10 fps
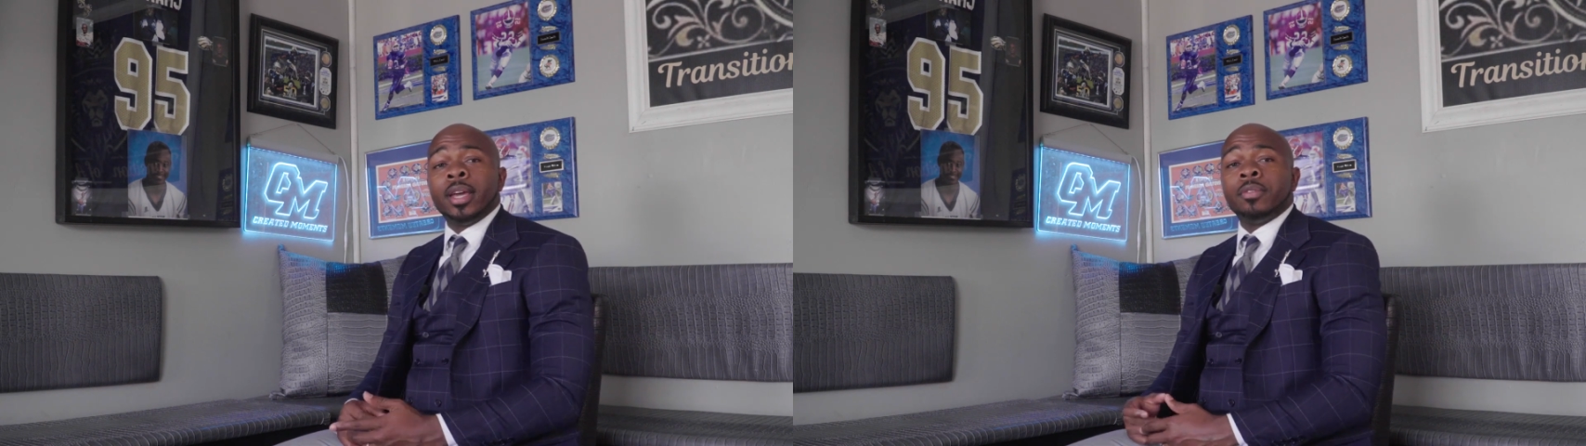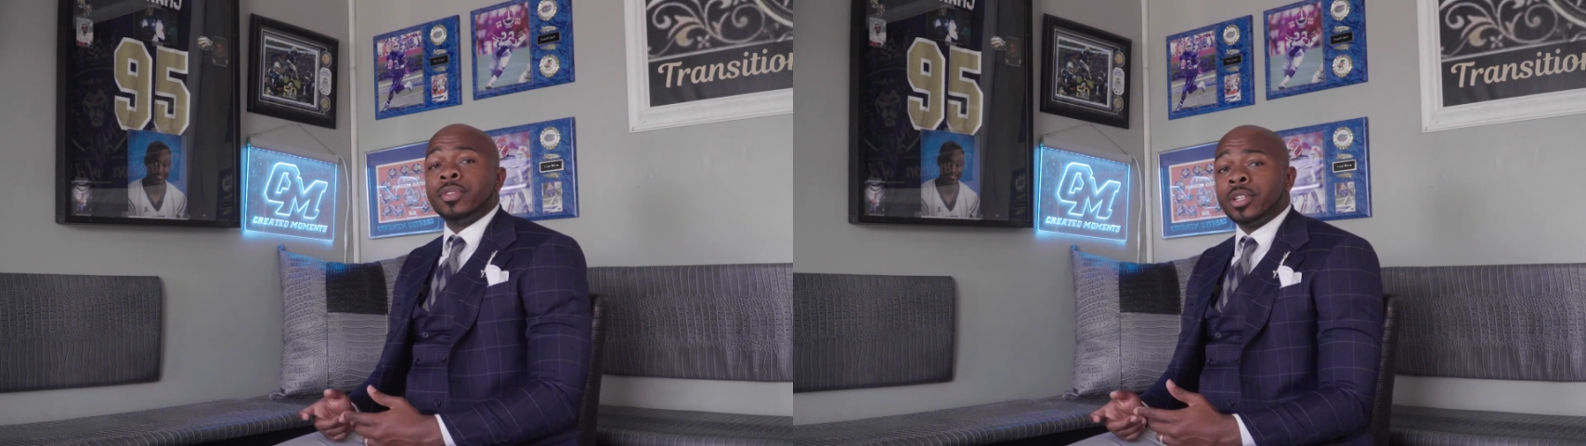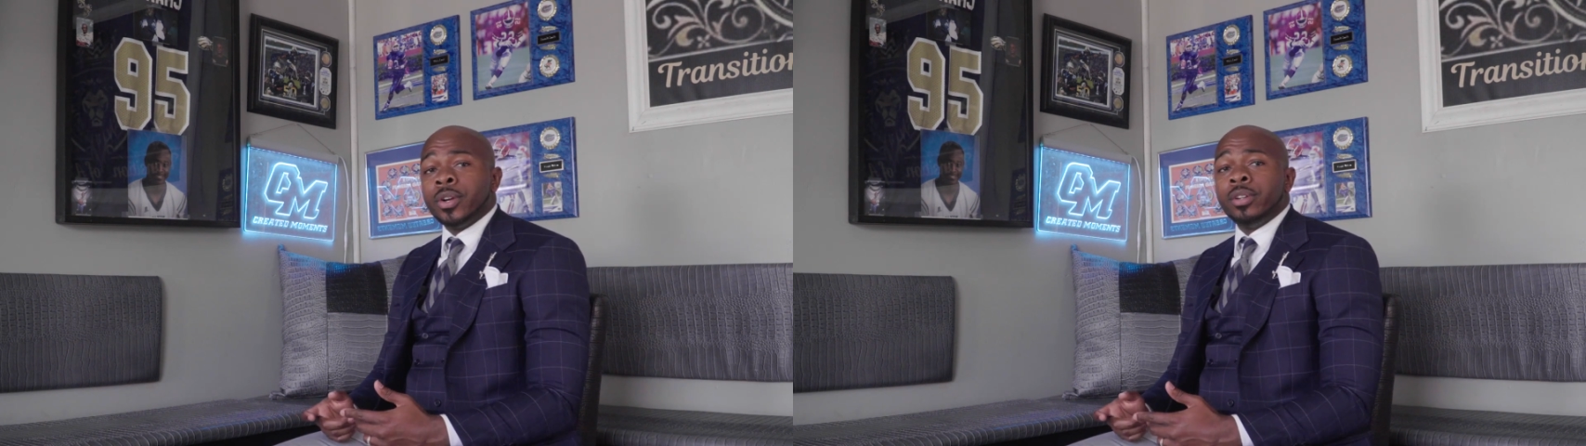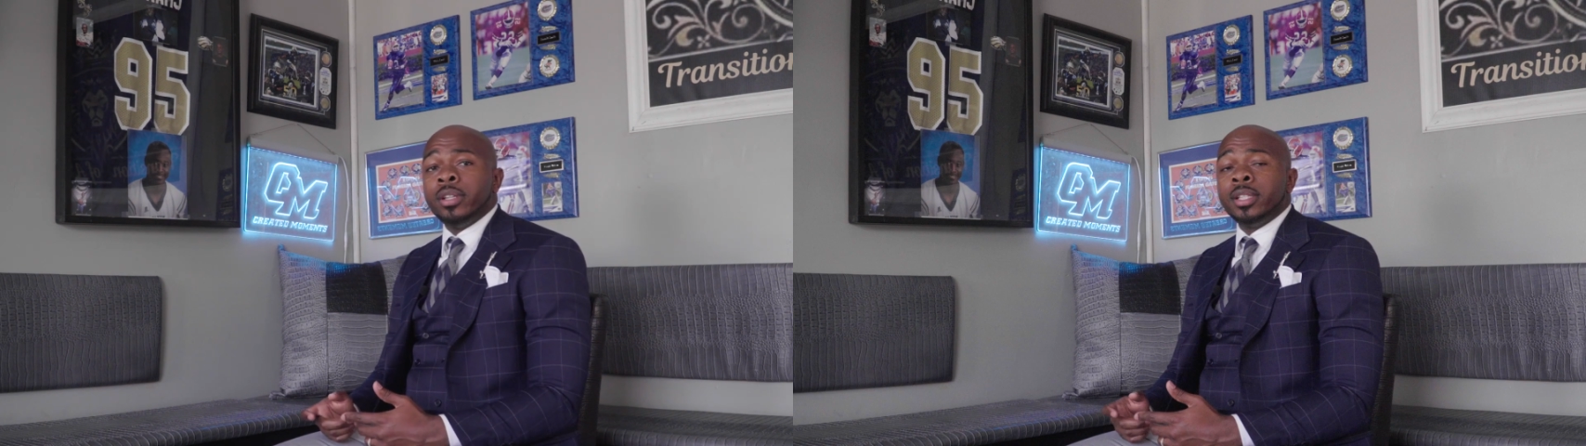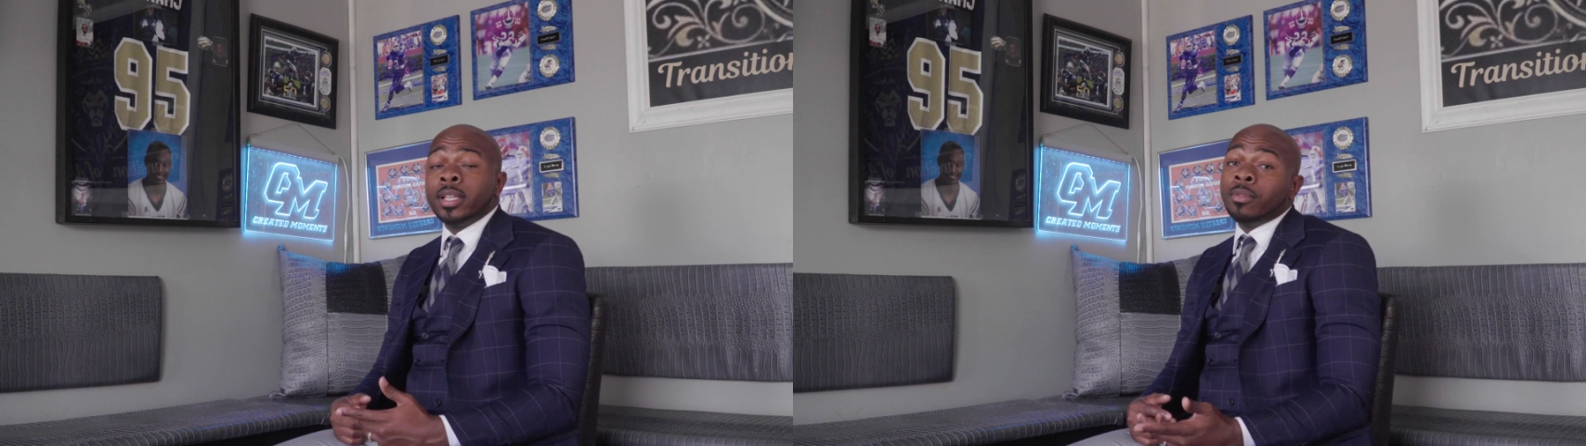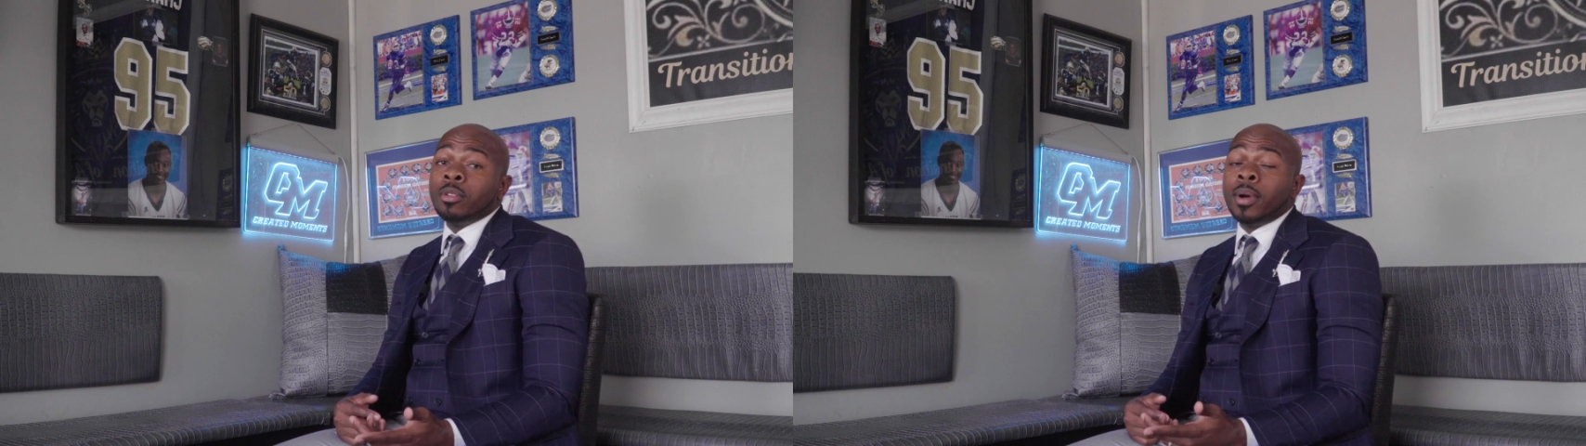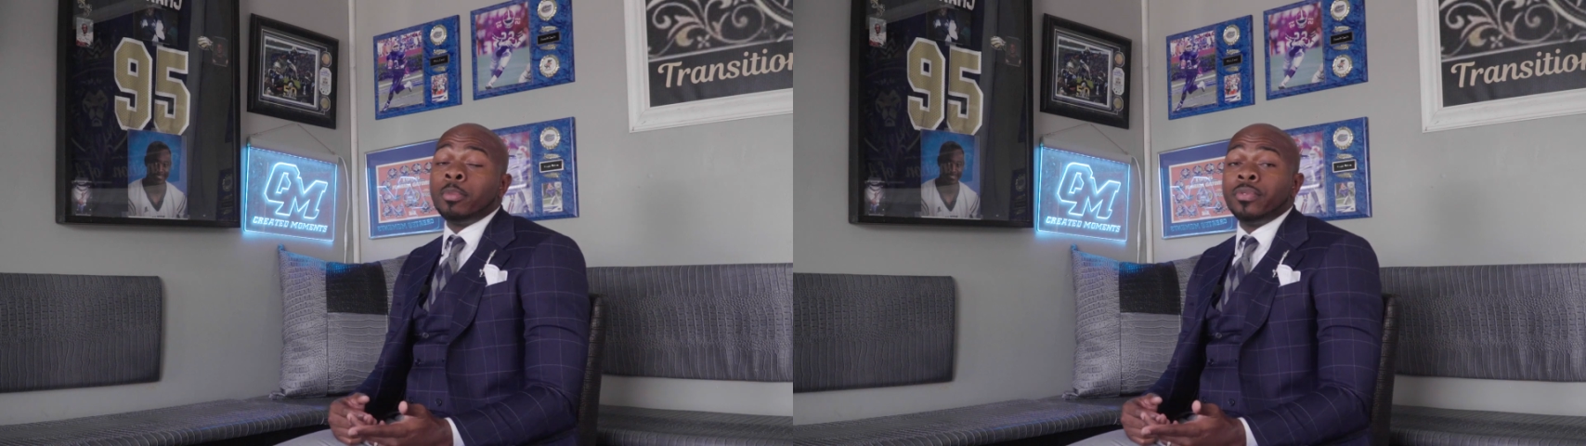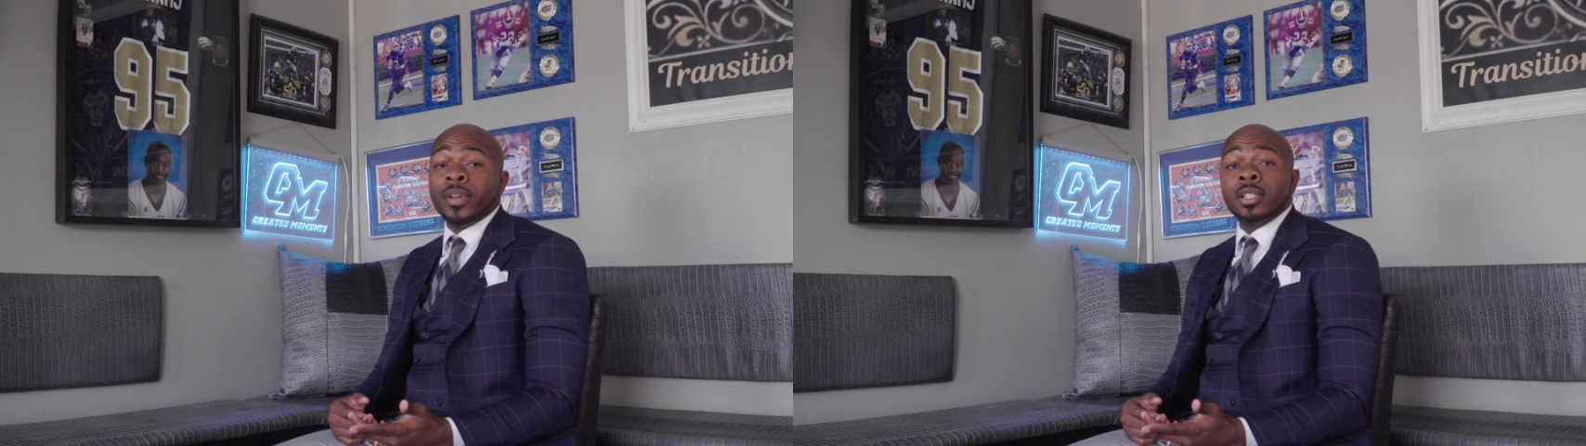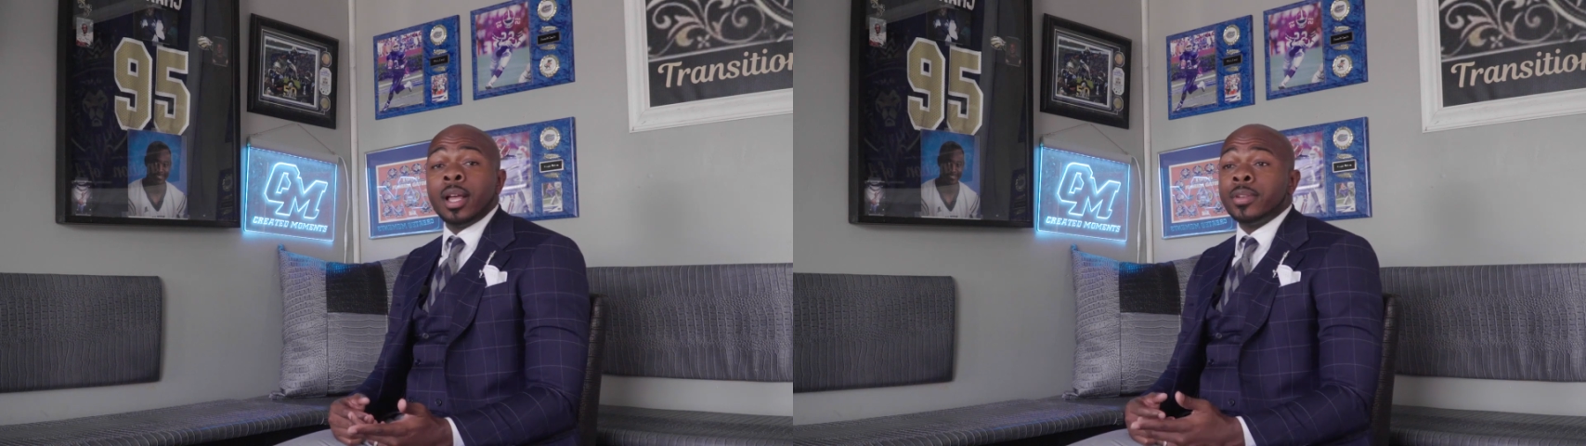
like the fraternity, selling them to my professor.